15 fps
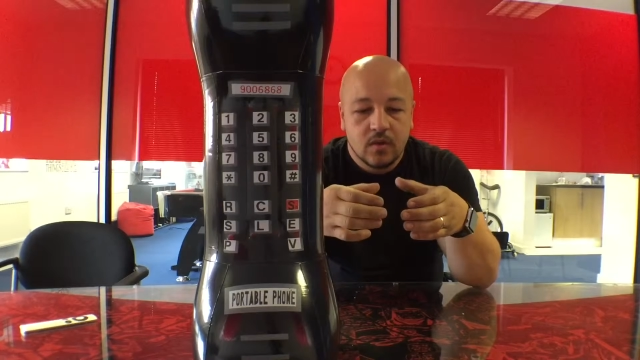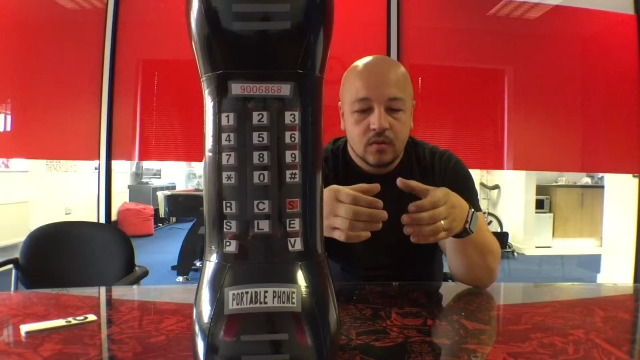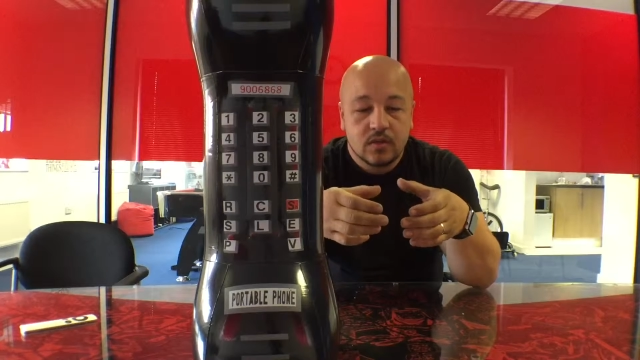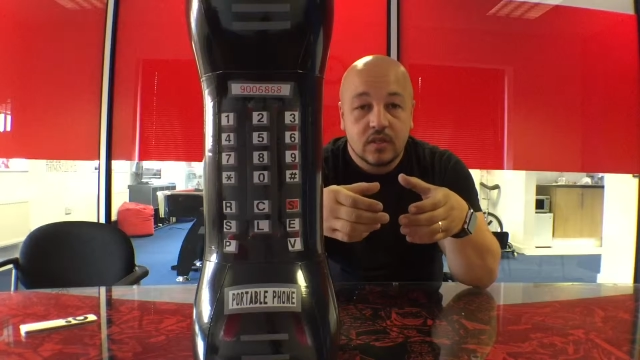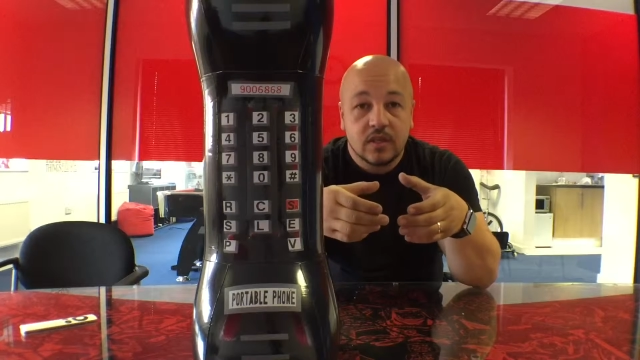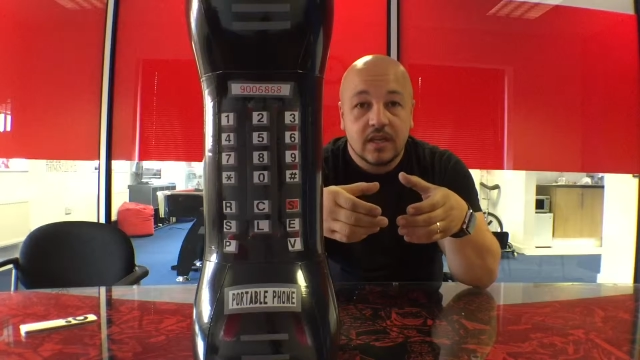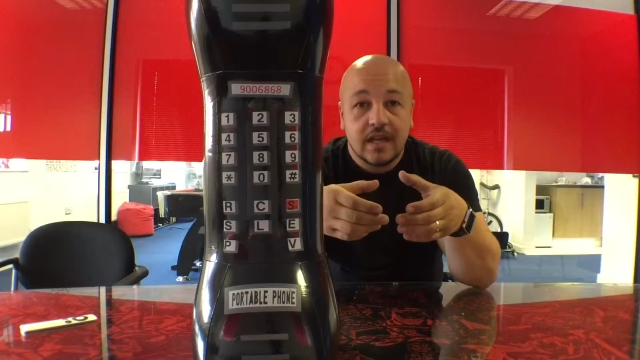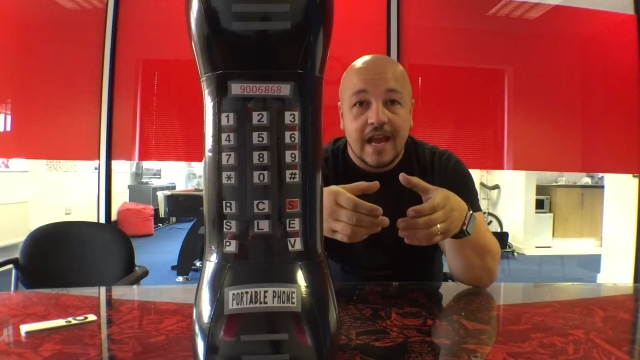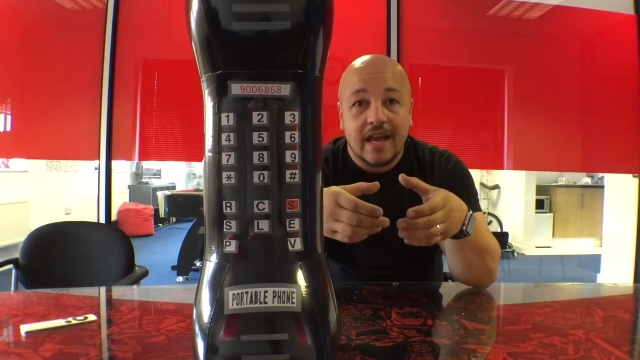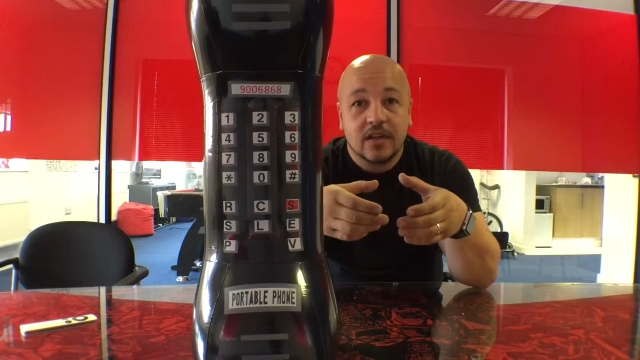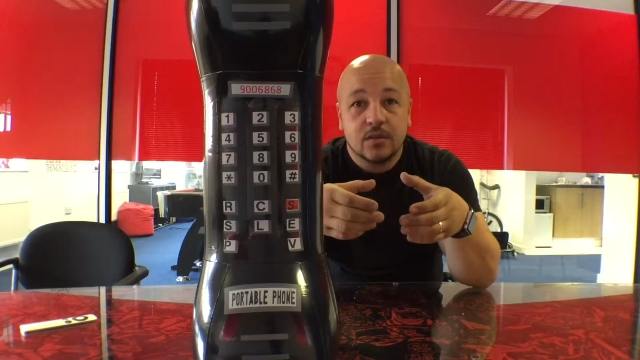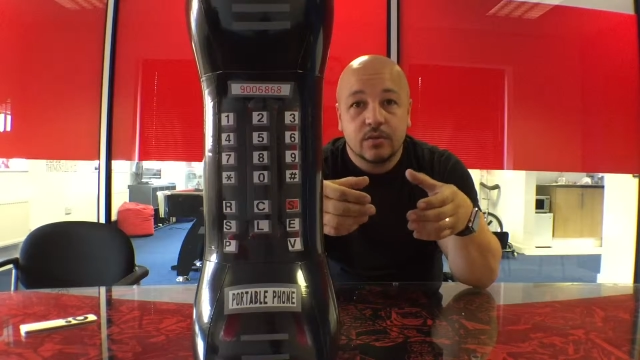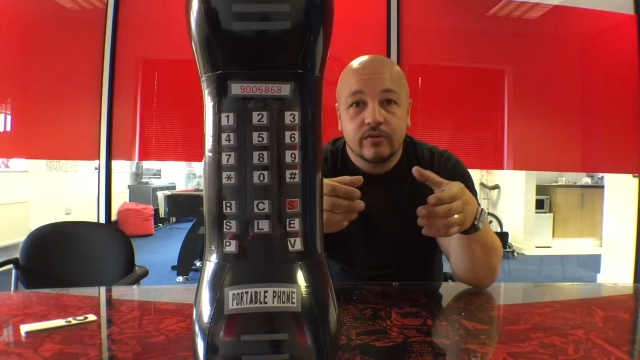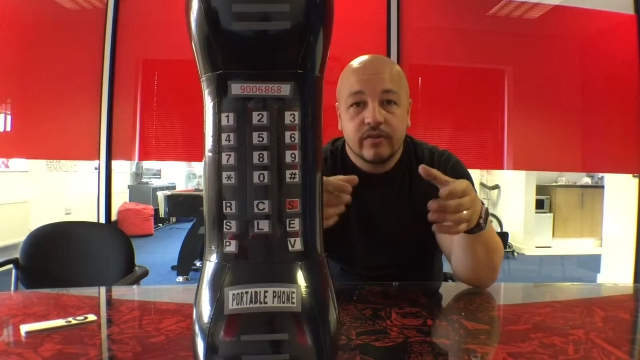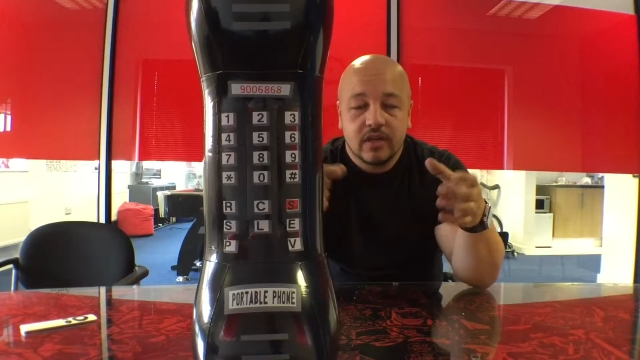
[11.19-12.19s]
was like an
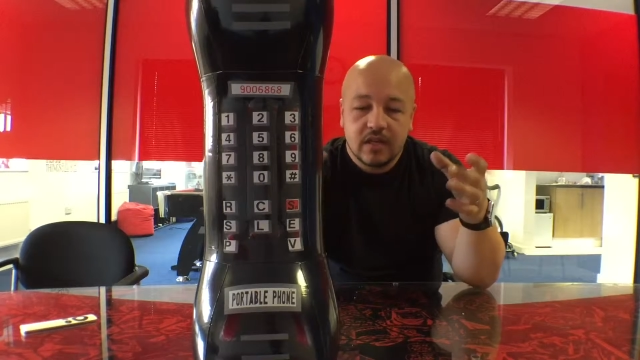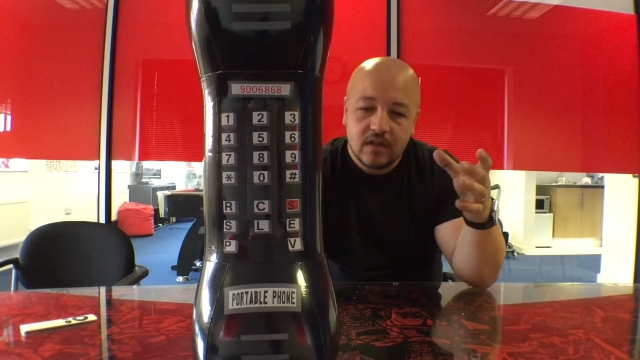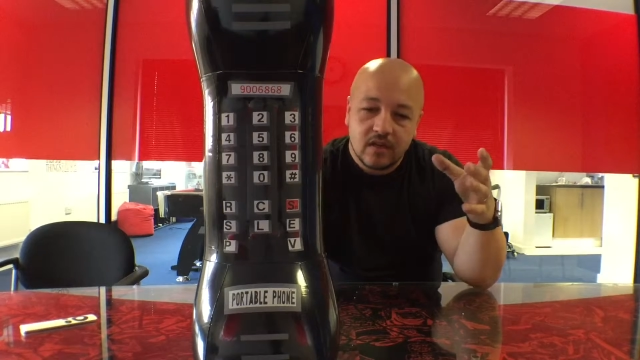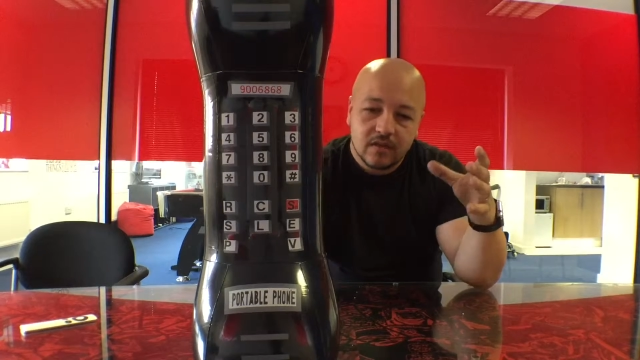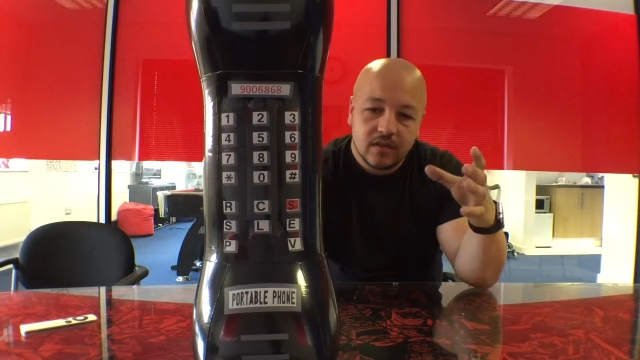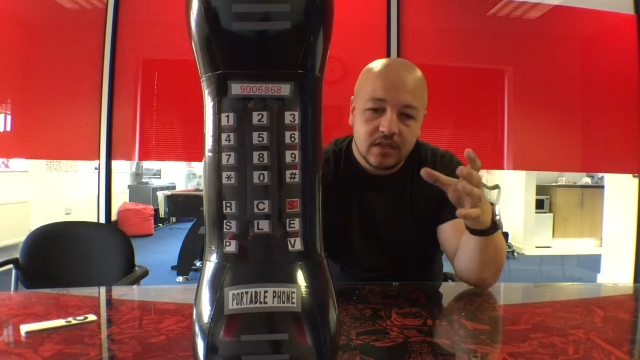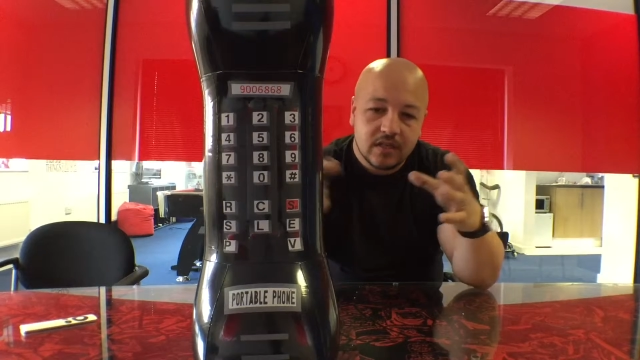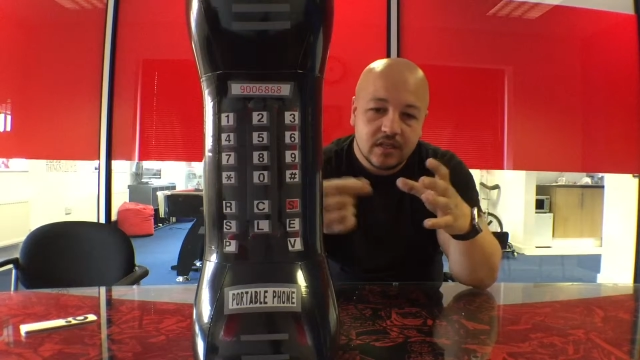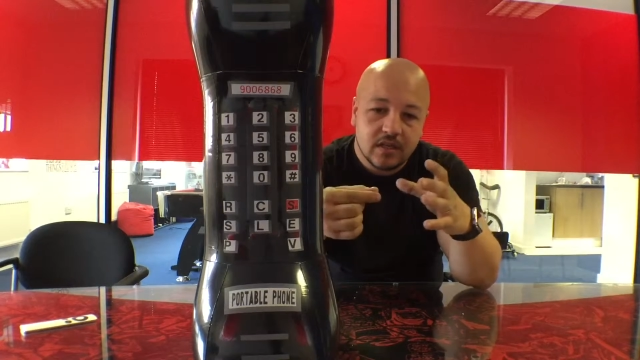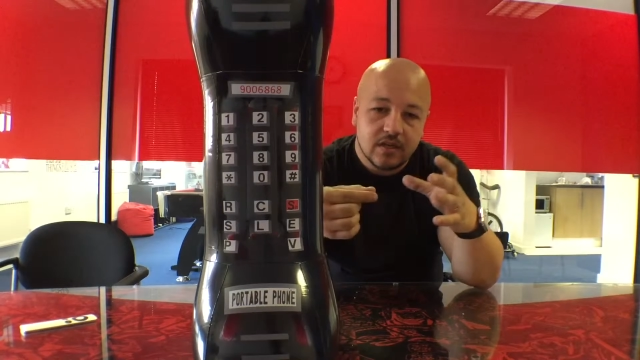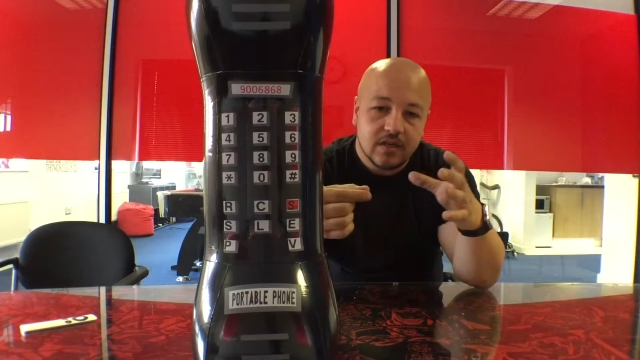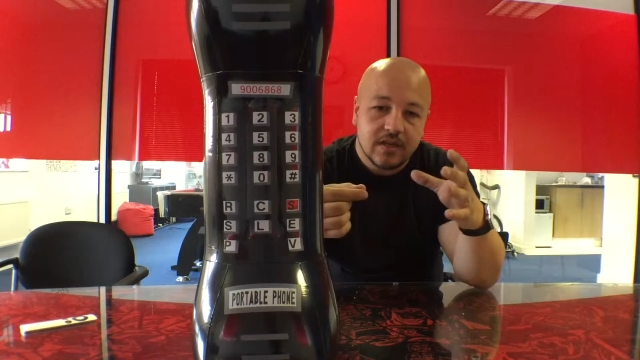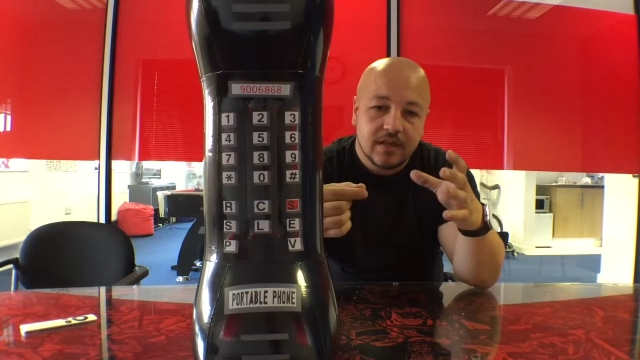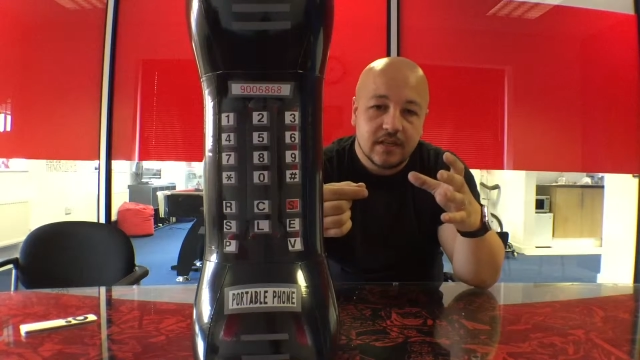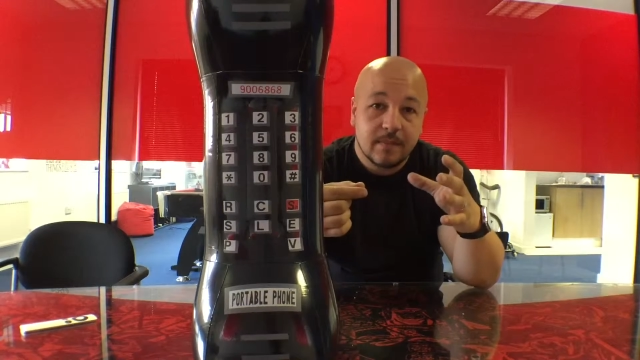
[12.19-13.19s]
actual credit card that you
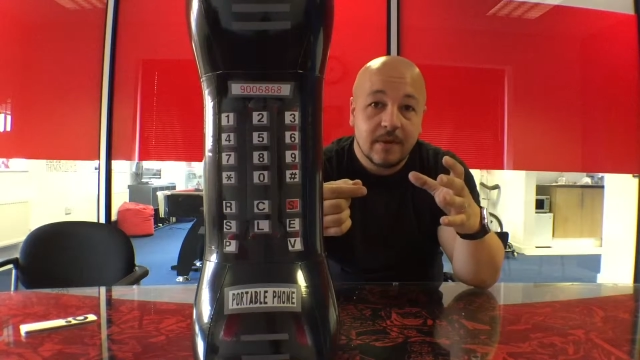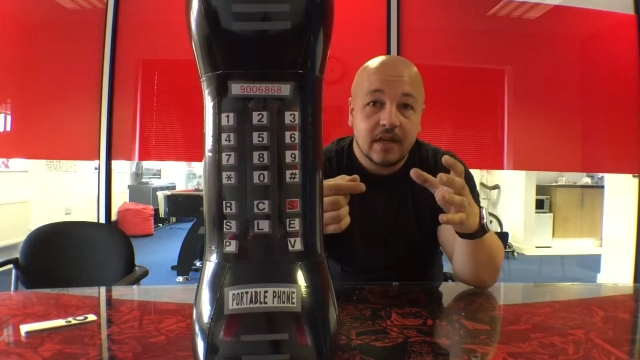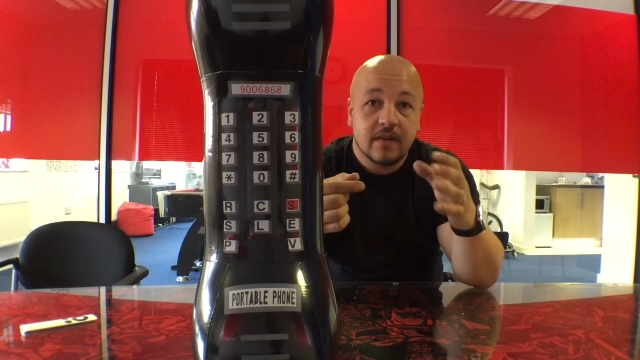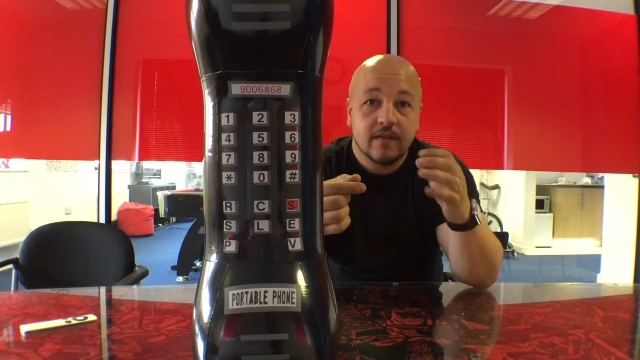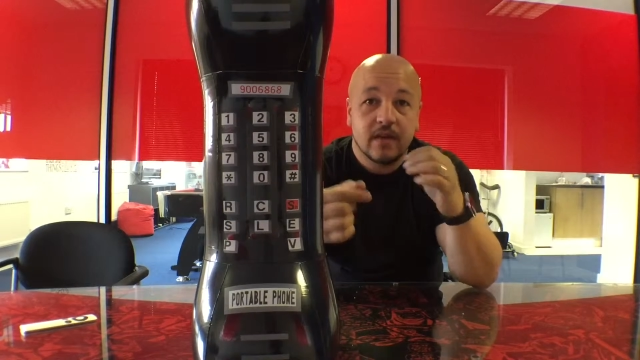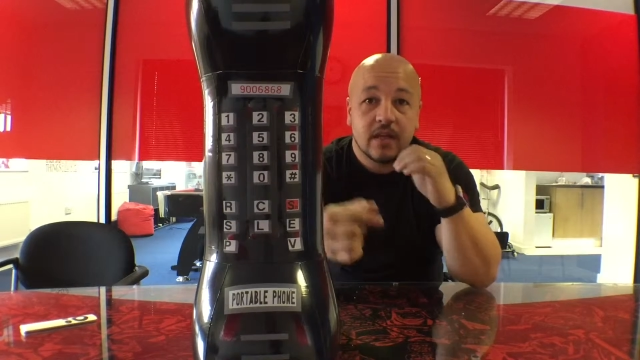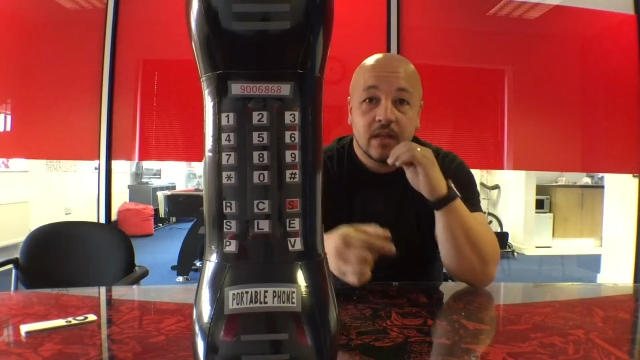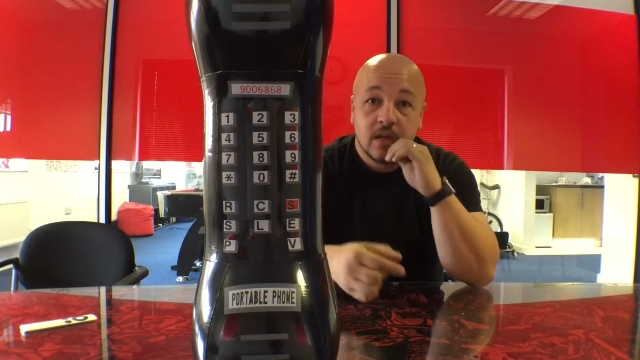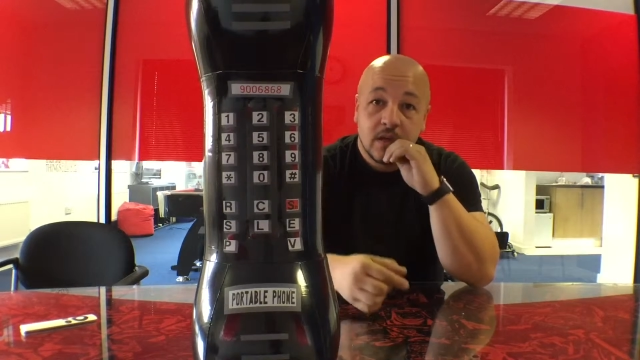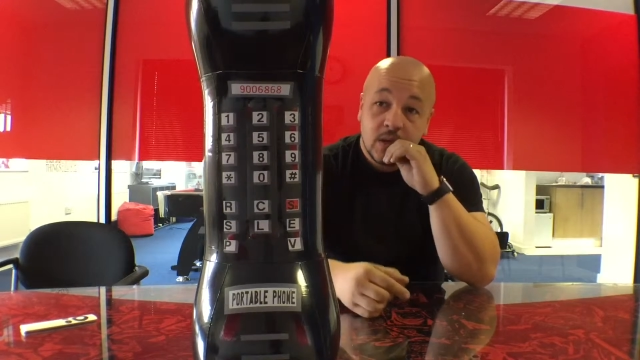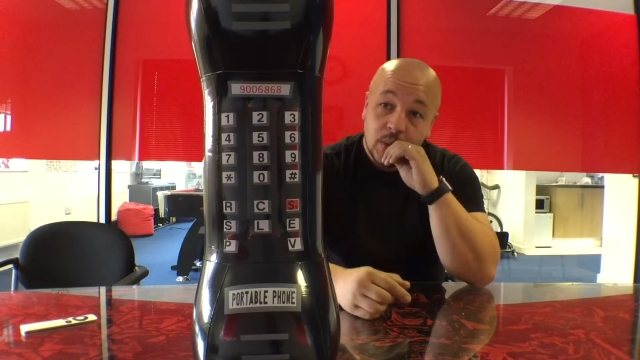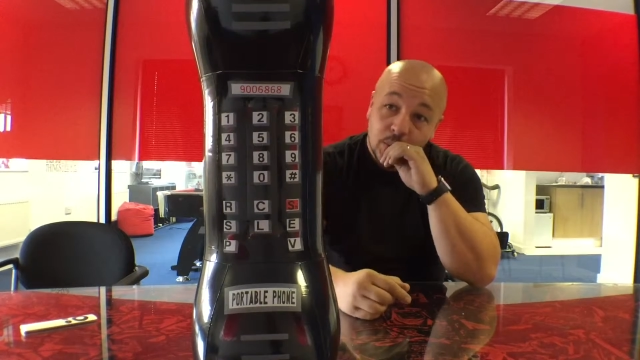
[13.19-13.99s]
slotted into the back of it.